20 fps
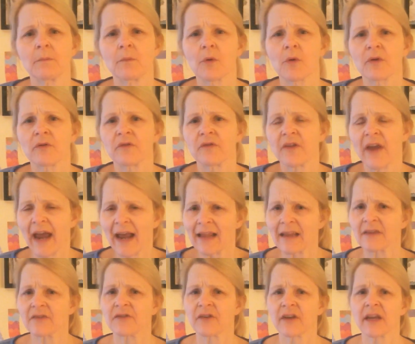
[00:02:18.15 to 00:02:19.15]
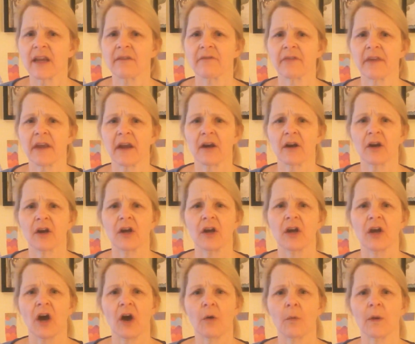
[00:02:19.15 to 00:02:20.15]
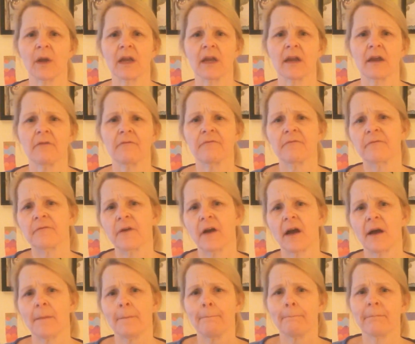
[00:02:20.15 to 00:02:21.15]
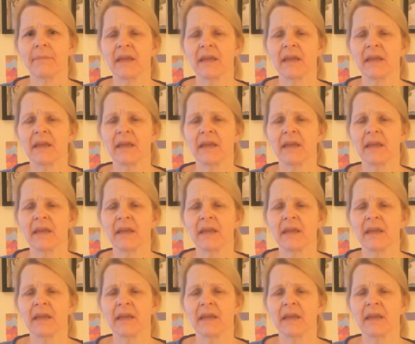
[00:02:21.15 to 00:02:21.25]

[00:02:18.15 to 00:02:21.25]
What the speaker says: more challenging if they're going from